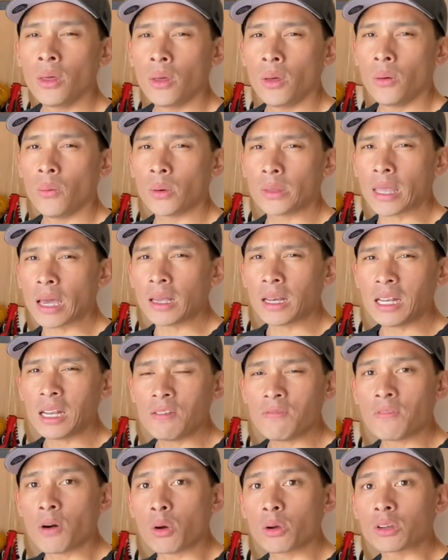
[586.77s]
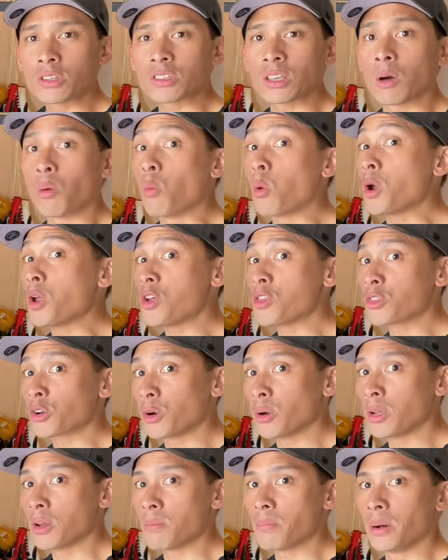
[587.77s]
without any focus on where you're
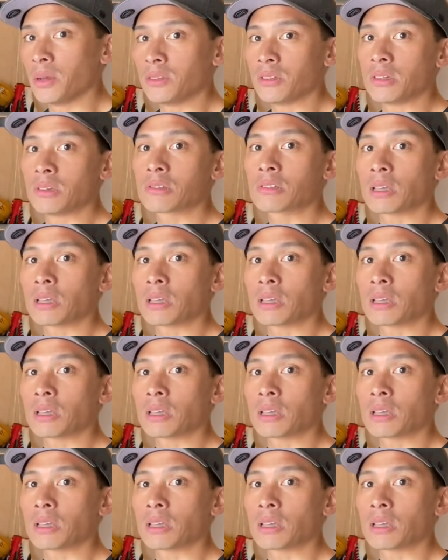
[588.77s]
throwing your punches.